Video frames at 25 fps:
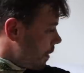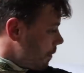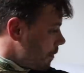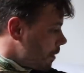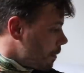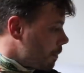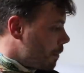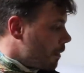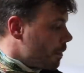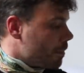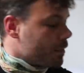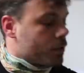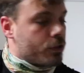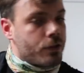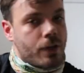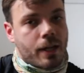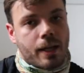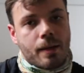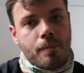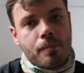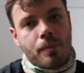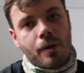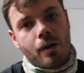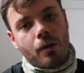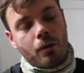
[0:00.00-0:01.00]
up, I'm gonna put my
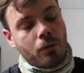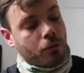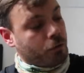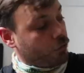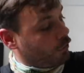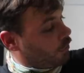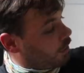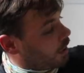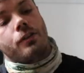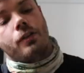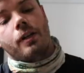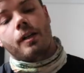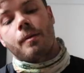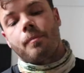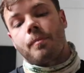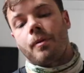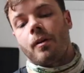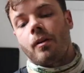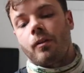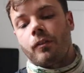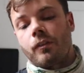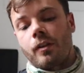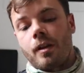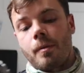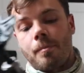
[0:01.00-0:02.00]
trekking poles. Trekking
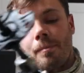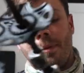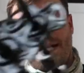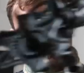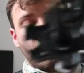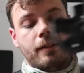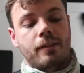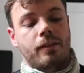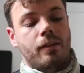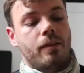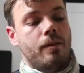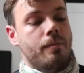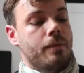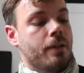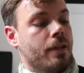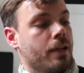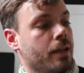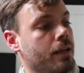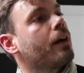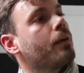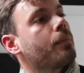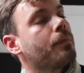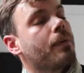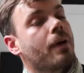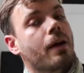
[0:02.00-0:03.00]
poles are black diamond
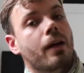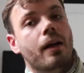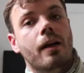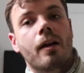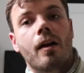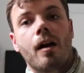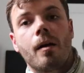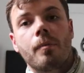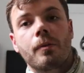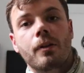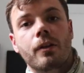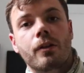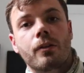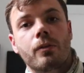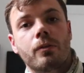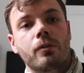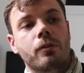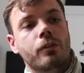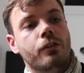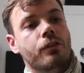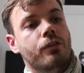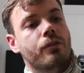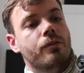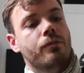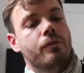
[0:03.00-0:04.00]
alpine carbon
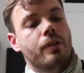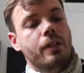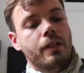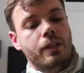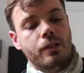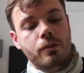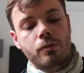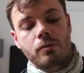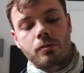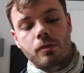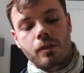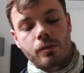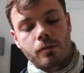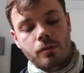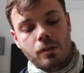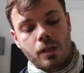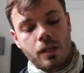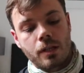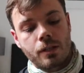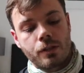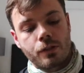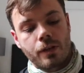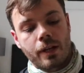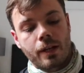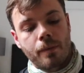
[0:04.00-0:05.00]
corks. Really cool little
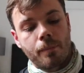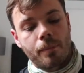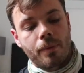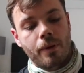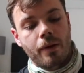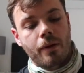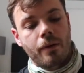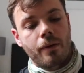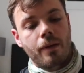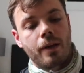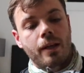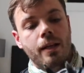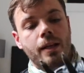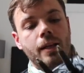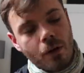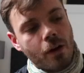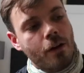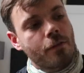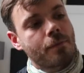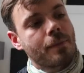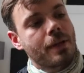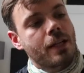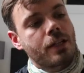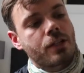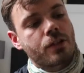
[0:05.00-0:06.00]
trekking pole. What
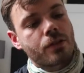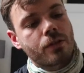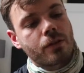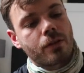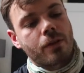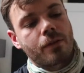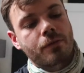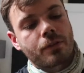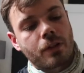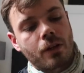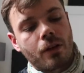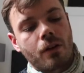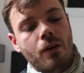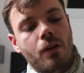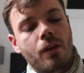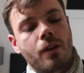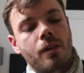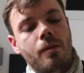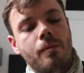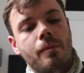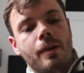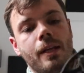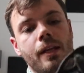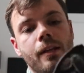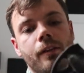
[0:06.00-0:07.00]
I've made sure I've got on
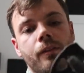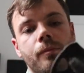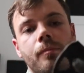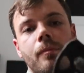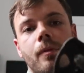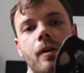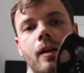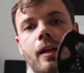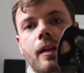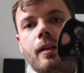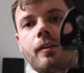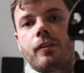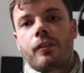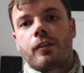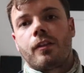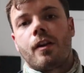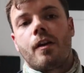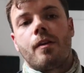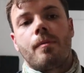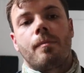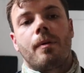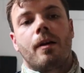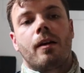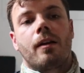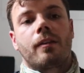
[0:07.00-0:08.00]
them is my
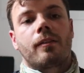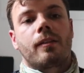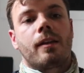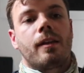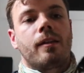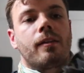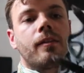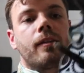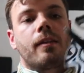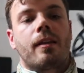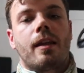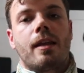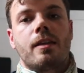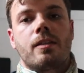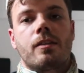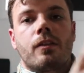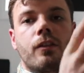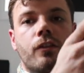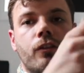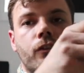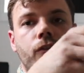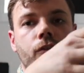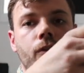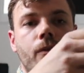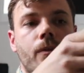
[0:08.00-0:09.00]
snow baskets that they
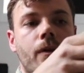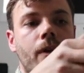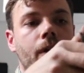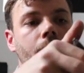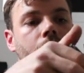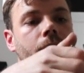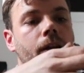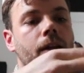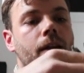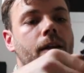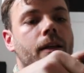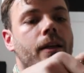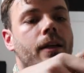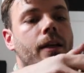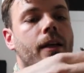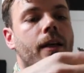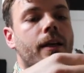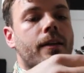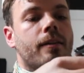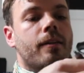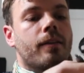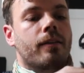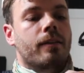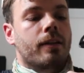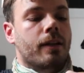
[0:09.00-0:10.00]
just screw on.
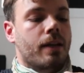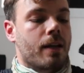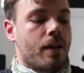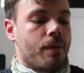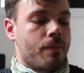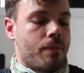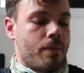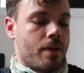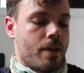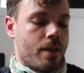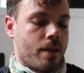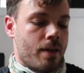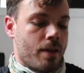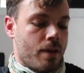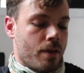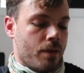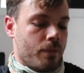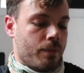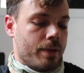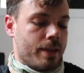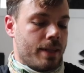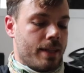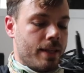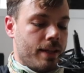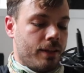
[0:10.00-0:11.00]
It doesn't come
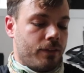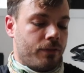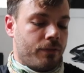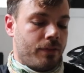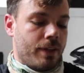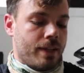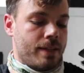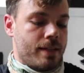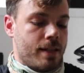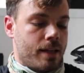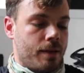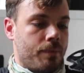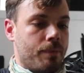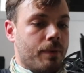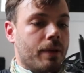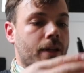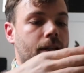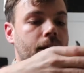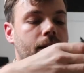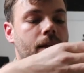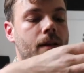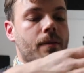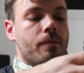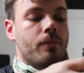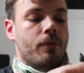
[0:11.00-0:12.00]
with these fitted, but
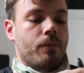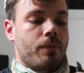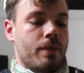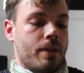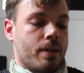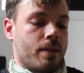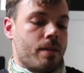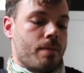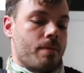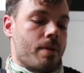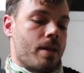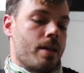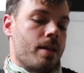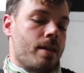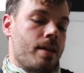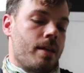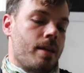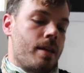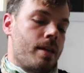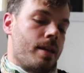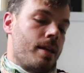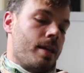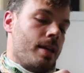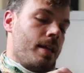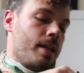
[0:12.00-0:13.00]
it comes with them
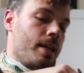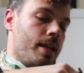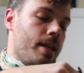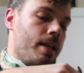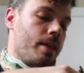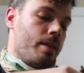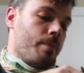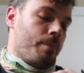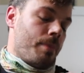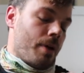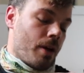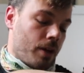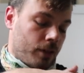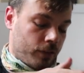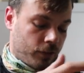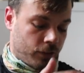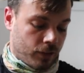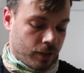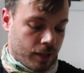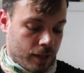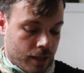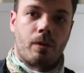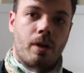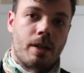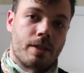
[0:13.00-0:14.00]
in the
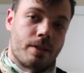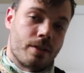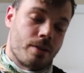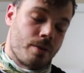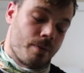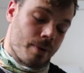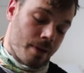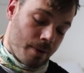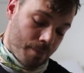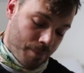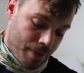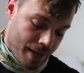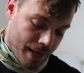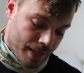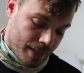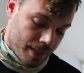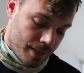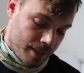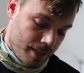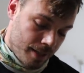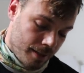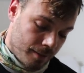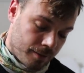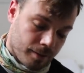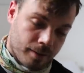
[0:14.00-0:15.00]
box. What I do when I'm packing
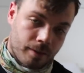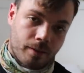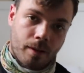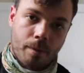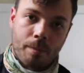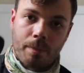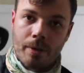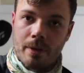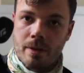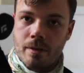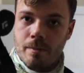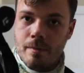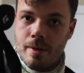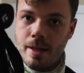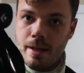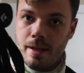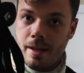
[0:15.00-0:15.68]
these is I put them